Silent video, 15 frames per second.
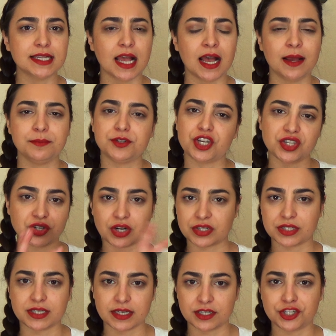
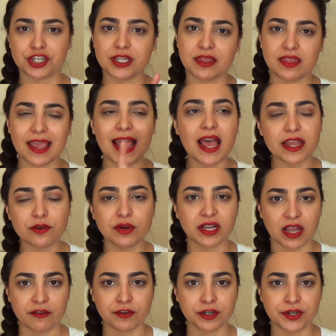They hire a
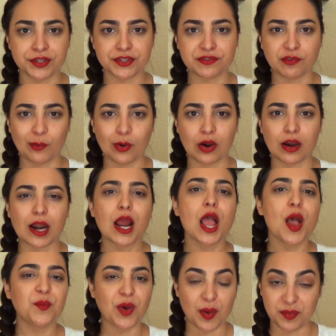governess for
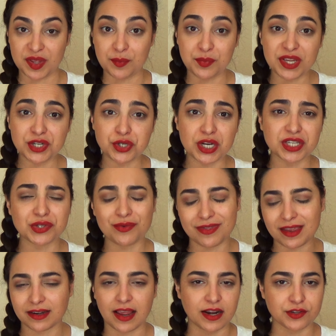Poppy and Beatrix, who
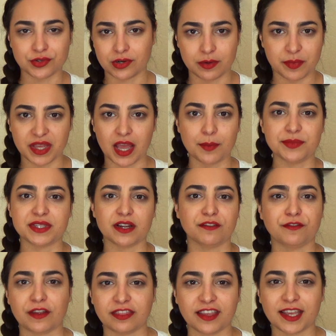then kind of sort of becomes their
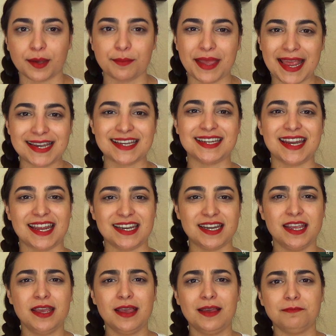friendly companion and
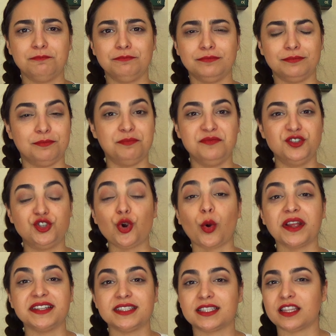
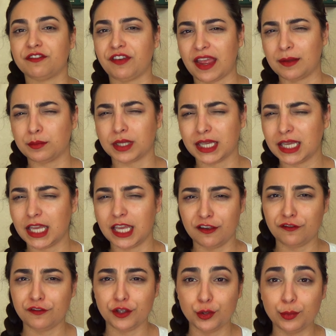joins the family,
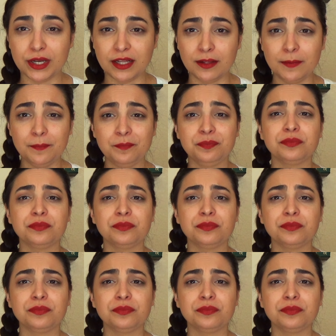if you will.